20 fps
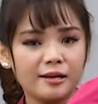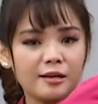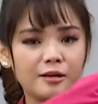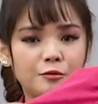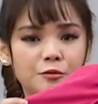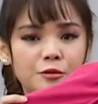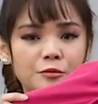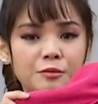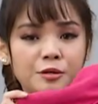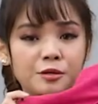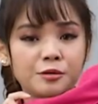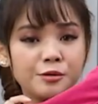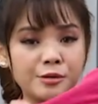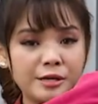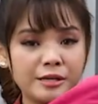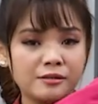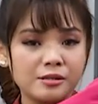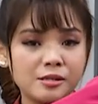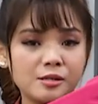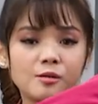it will be
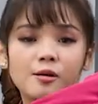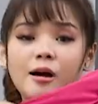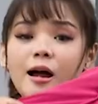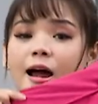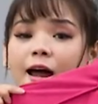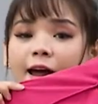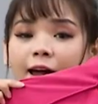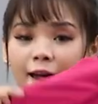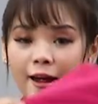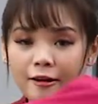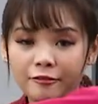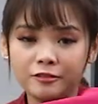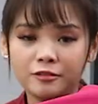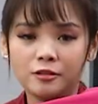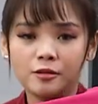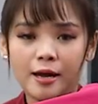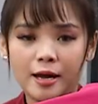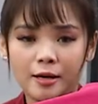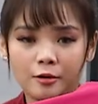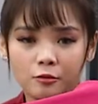ruined, so I have to
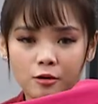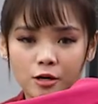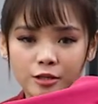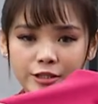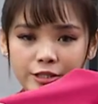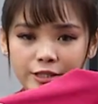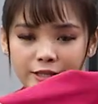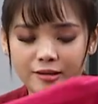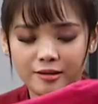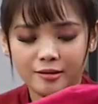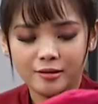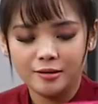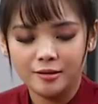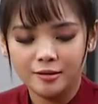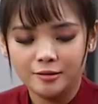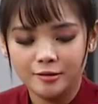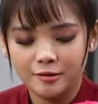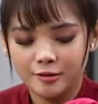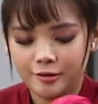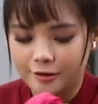hand wash it.
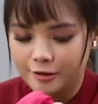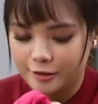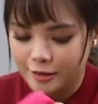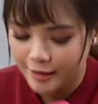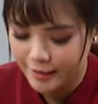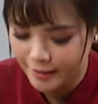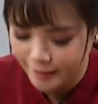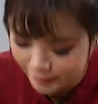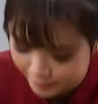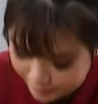Alright?